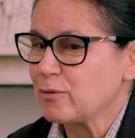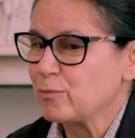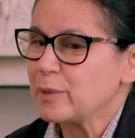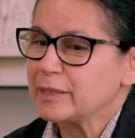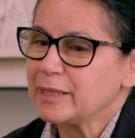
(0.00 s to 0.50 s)
of
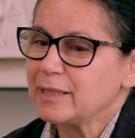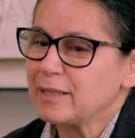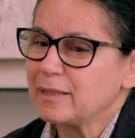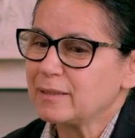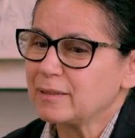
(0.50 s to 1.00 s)

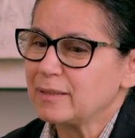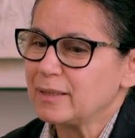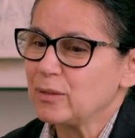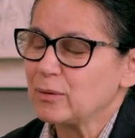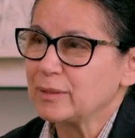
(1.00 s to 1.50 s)
Maria
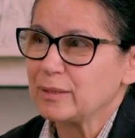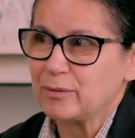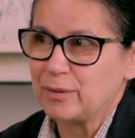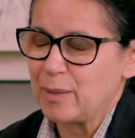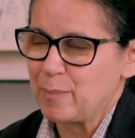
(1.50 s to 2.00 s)
alone in
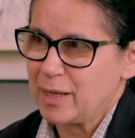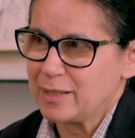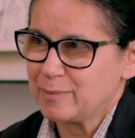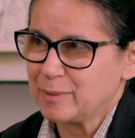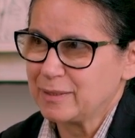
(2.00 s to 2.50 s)
her
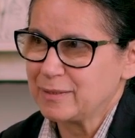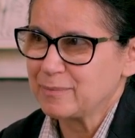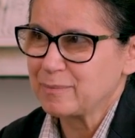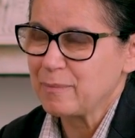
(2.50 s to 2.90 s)
apartment.